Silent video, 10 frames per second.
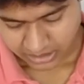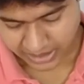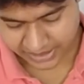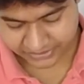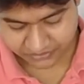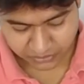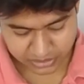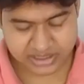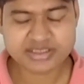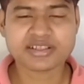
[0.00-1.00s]
And the
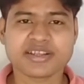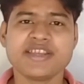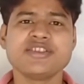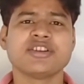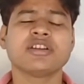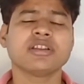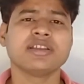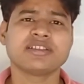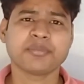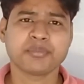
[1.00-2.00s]
forest ranger
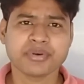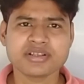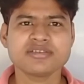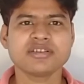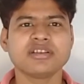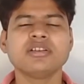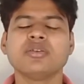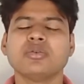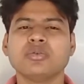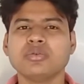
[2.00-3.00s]
is a person
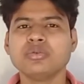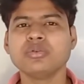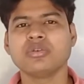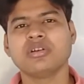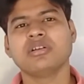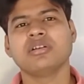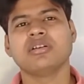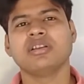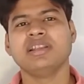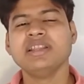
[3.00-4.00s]
who
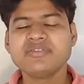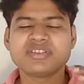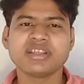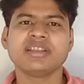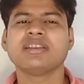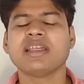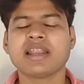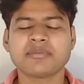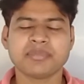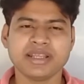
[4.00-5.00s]
lives in
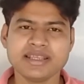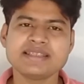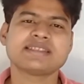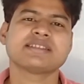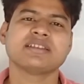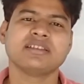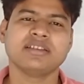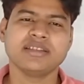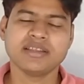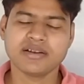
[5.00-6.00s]
that place
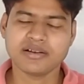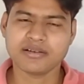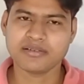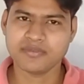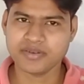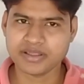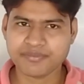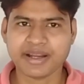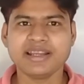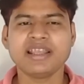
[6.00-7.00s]
in
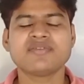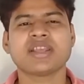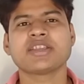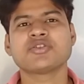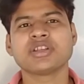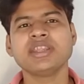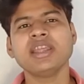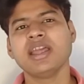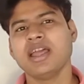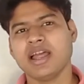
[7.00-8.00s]
the wildlife
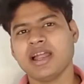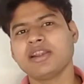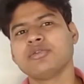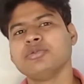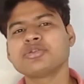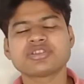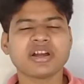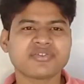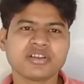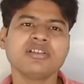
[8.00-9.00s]
sanctuary and looks
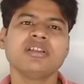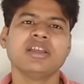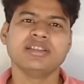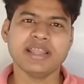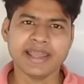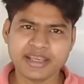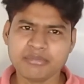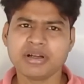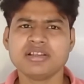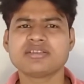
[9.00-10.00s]
after the
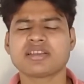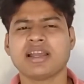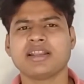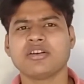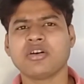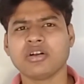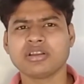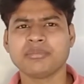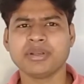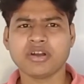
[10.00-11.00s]
animals and
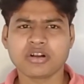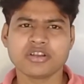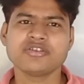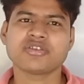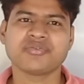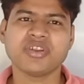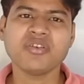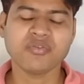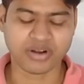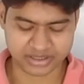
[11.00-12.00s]
all the belongings of the
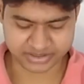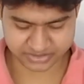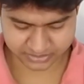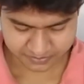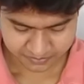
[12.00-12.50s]
forest.